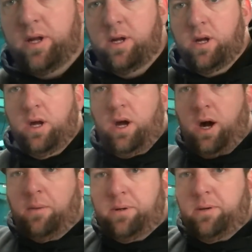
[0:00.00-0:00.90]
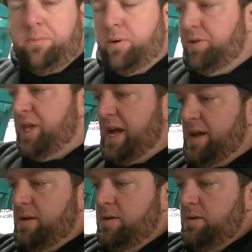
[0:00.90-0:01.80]
it, I'm going to put
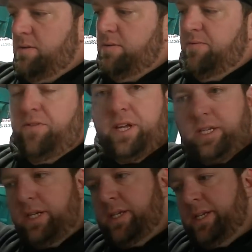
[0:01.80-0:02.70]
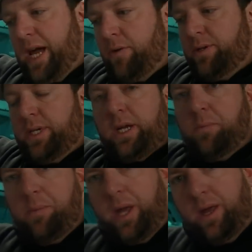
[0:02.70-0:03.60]
that facing as down as it
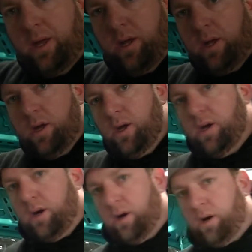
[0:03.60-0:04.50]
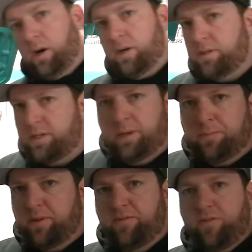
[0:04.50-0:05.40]
can be.
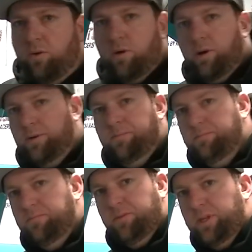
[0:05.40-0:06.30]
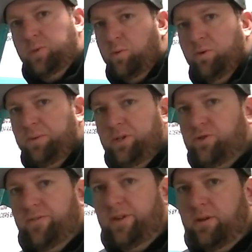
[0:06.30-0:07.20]
Simply for this will be
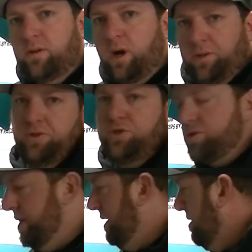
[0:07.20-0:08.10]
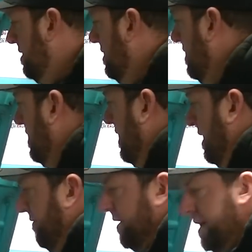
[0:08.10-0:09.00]
driven on the street,
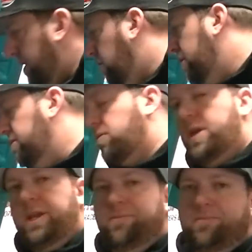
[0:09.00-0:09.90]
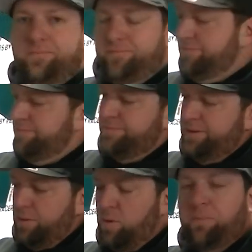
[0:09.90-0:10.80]
and if I get caught in the rain,
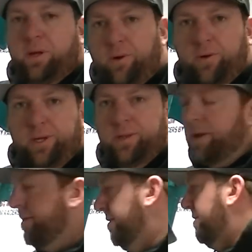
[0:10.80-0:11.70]
I won't be going in there.